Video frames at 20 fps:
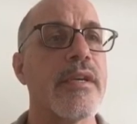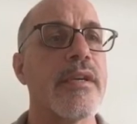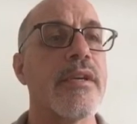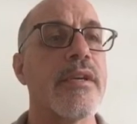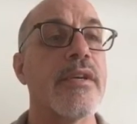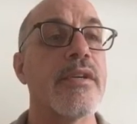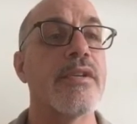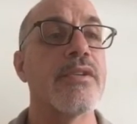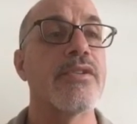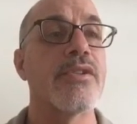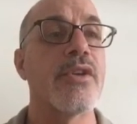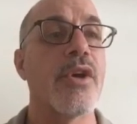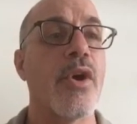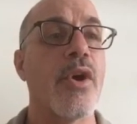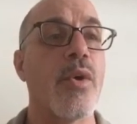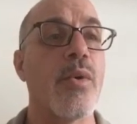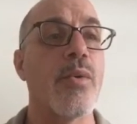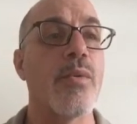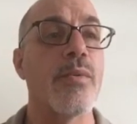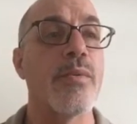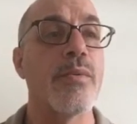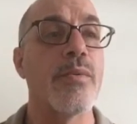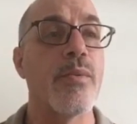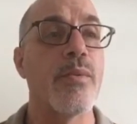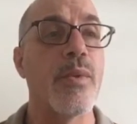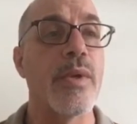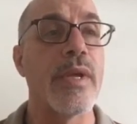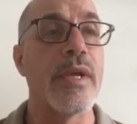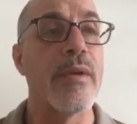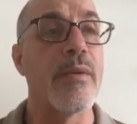So
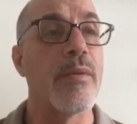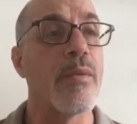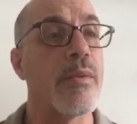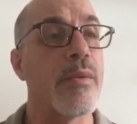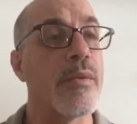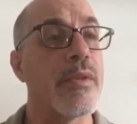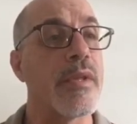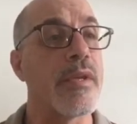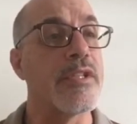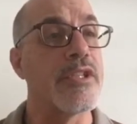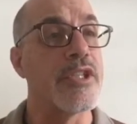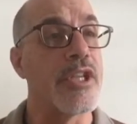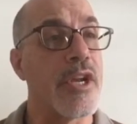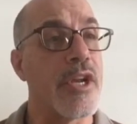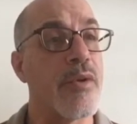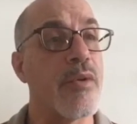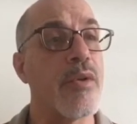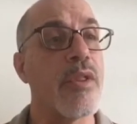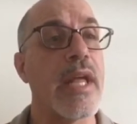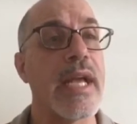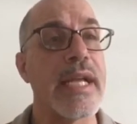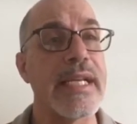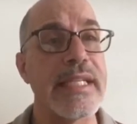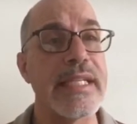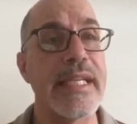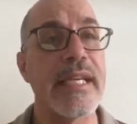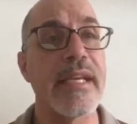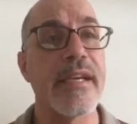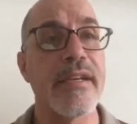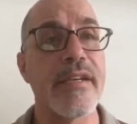the general idea
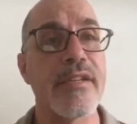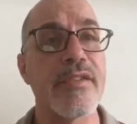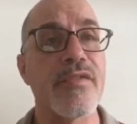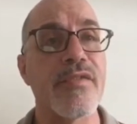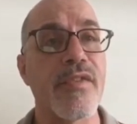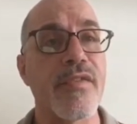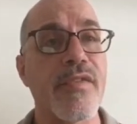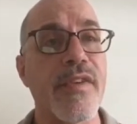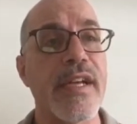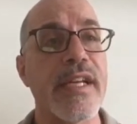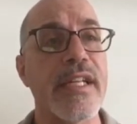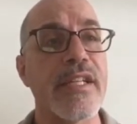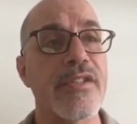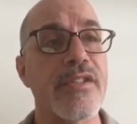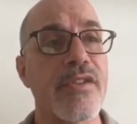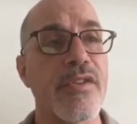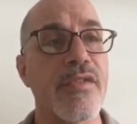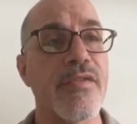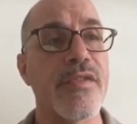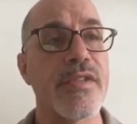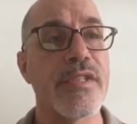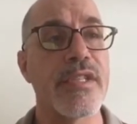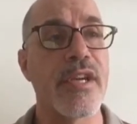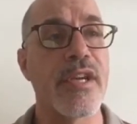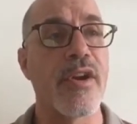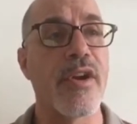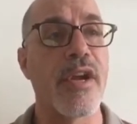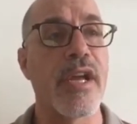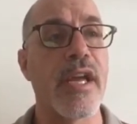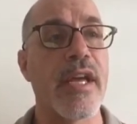is for finding surface
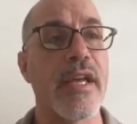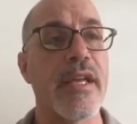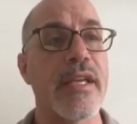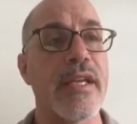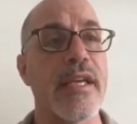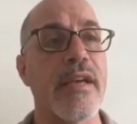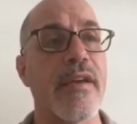area of